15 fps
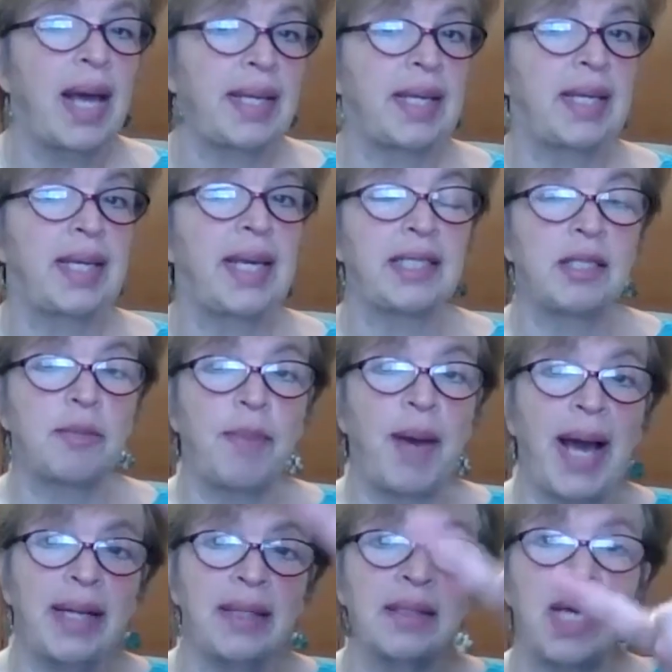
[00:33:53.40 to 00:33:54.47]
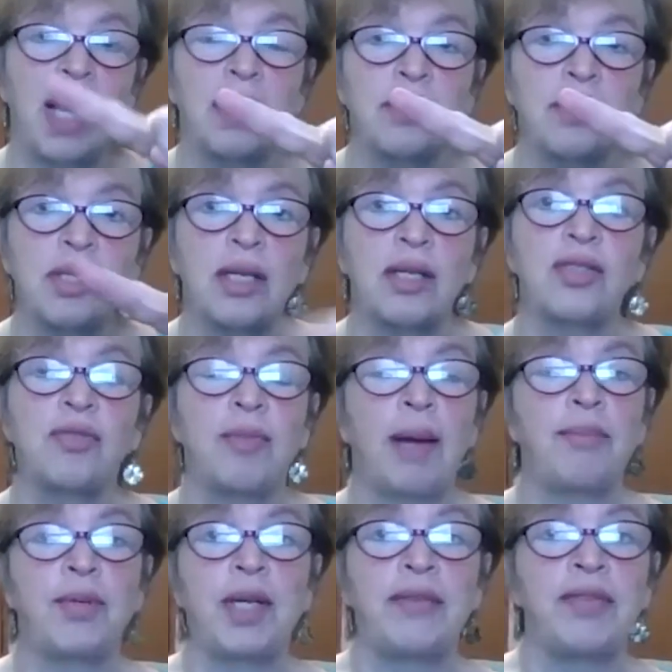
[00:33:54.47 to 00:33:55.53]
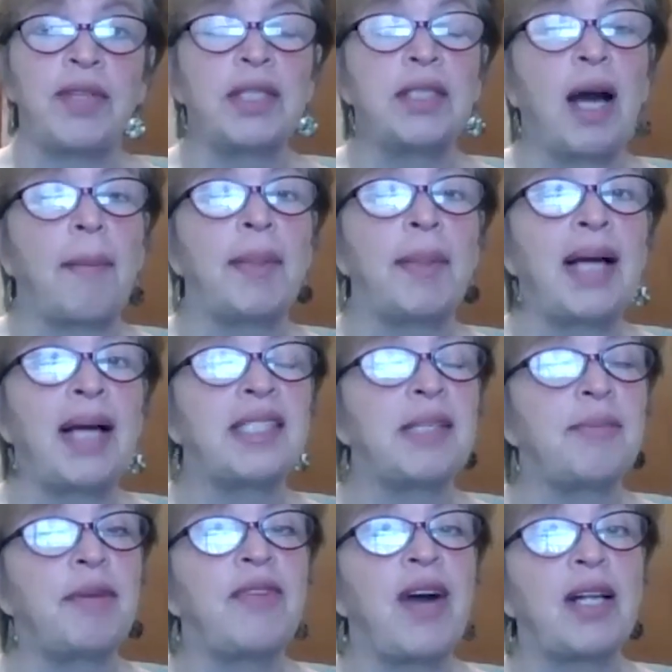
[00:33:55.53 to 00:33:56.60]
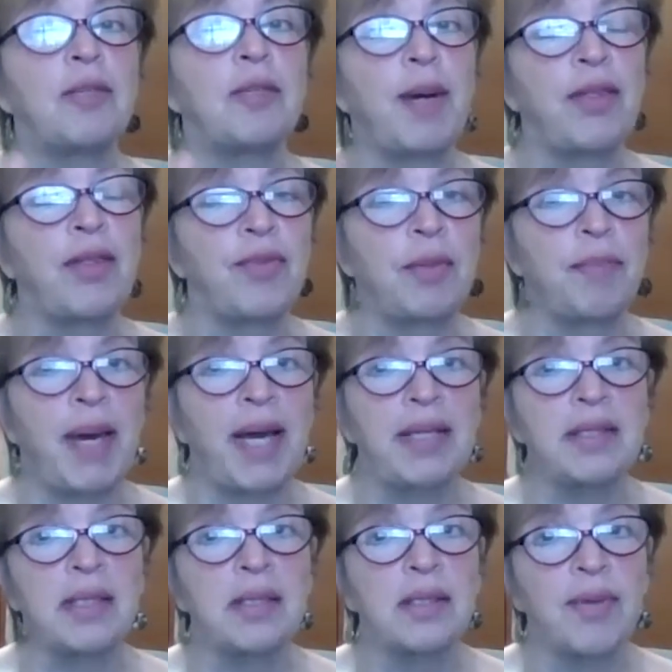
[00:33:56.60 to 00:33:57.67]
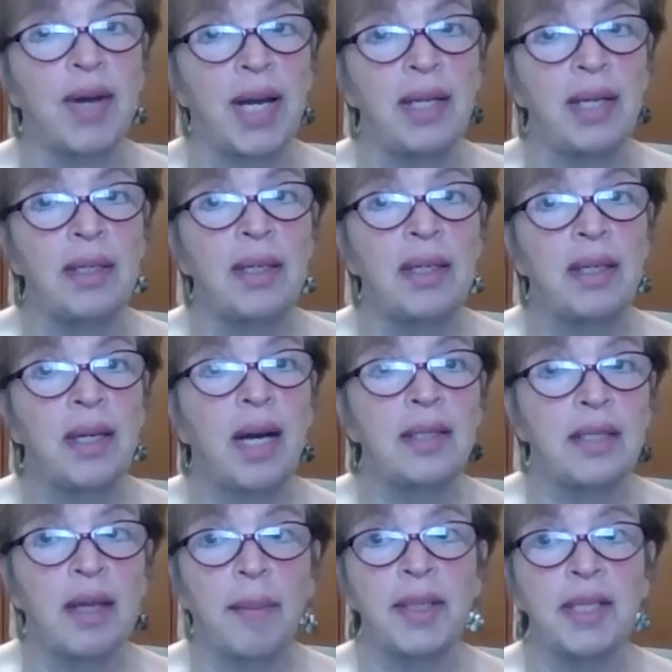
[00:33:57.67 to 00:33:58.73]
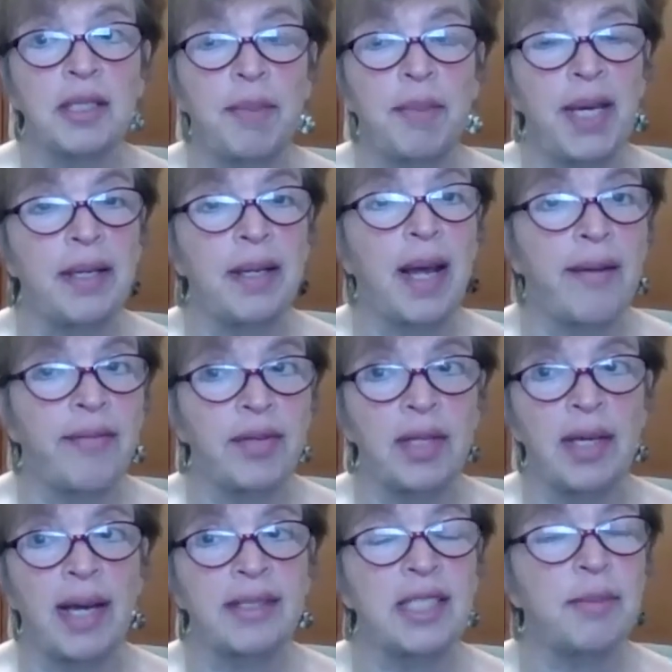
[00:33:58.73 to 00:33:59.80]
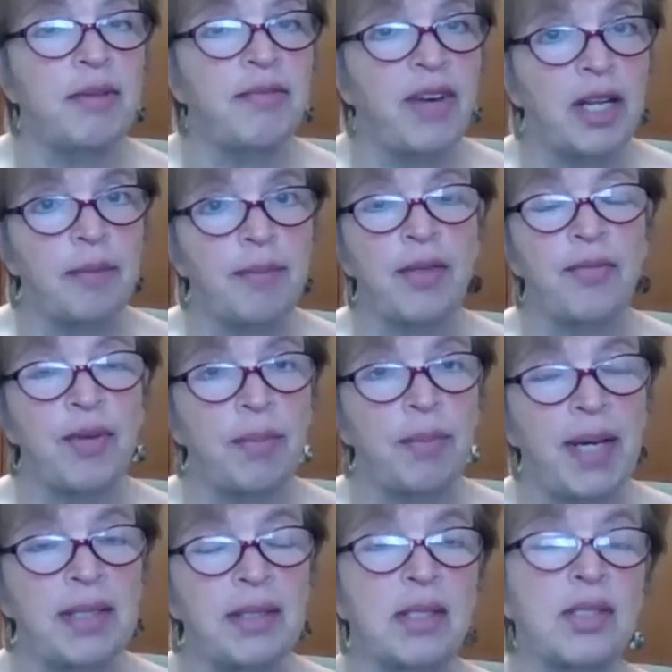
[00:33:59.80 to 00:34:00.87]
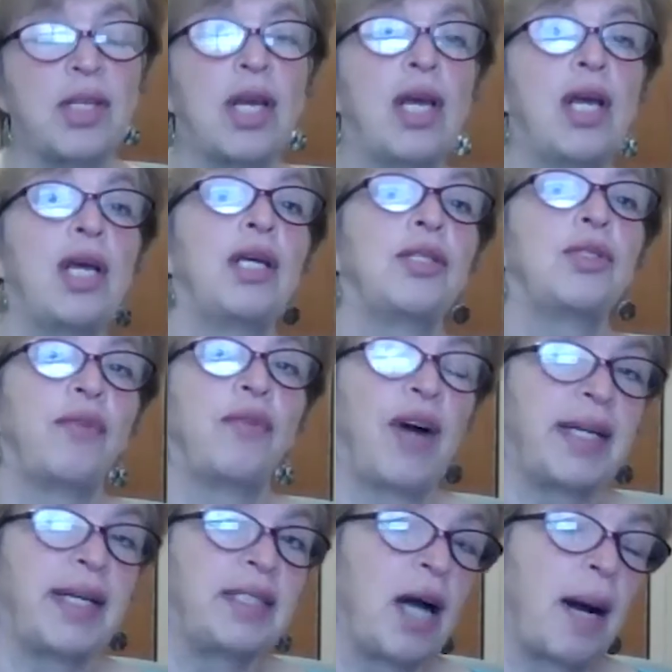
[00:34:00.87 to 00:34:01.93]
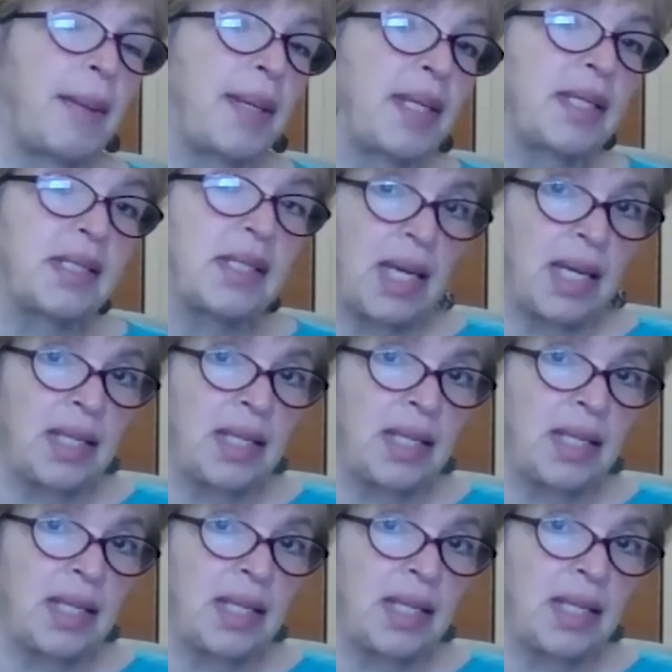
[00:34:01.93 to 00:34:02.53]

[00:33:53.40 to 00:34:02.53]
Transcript: and it gets back to Elsa. Because remember, even the double has to be followed by three passes, right? A double is a bid. Everything has to be followed by three passes. So if I double as